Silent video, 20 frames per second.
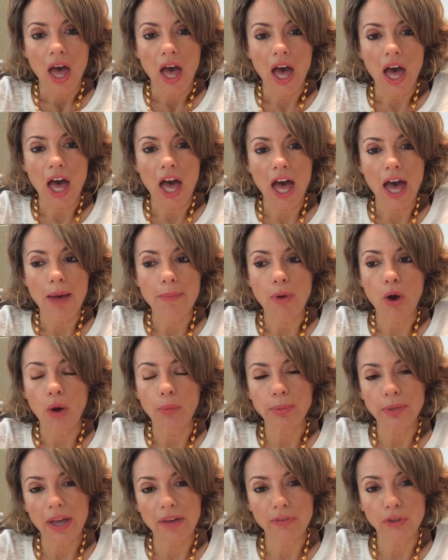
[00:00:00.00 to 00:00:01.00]

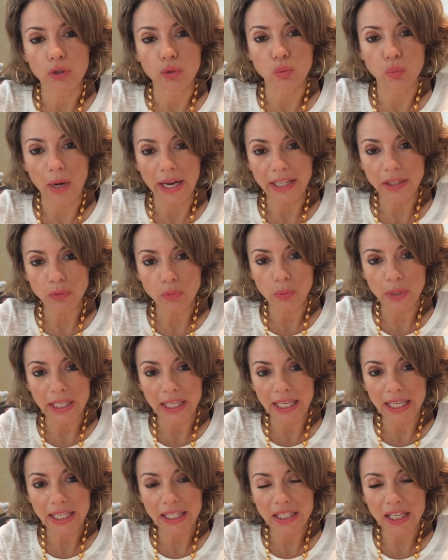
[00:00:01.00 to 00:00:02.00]
hope you have a great
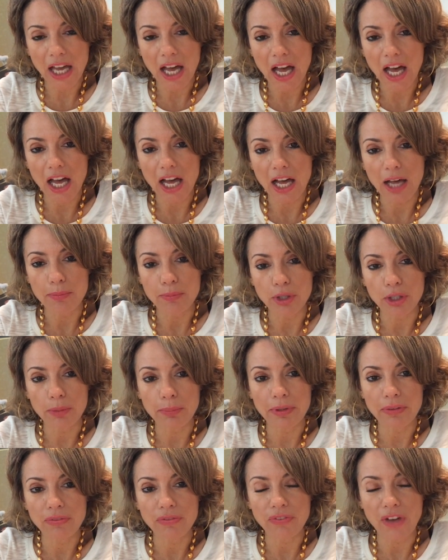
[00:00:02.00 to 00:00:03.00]
week. It'll
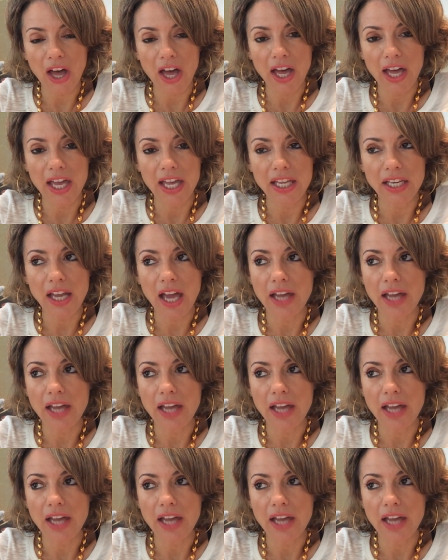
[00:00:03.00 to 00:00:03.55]
be fun.